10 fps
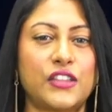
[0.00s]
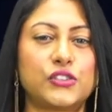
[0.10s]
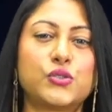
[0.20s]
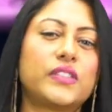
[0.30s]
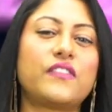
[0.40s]
The
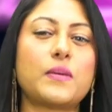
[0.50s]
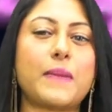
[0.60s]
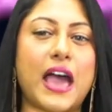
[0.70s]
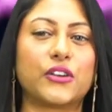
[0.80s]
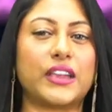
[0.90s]
truth of the
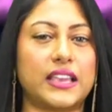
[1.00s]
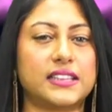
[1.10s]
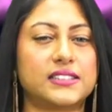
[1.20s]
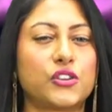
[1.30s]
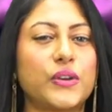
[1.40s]
matter
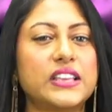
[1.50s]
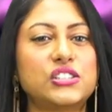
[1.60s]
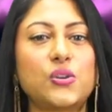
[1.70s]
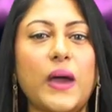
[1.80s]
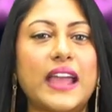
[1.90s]
is, there is
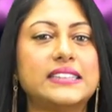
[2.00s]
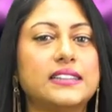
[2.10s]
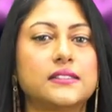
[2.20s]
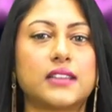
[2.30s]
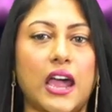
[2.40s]
no
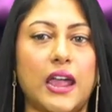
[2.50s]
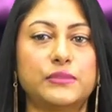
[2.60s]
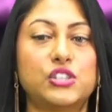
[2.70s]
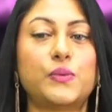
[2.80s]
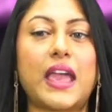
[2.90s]
ideal time
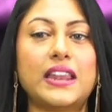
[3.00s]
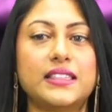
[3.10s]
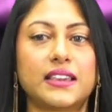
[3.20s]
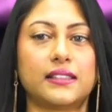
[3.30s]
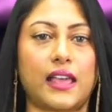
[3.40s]
to do
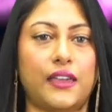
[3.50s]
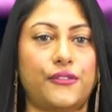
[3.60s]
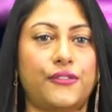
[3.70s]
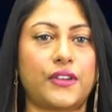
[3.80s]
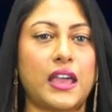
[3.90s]
anything in
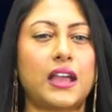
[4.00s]
life.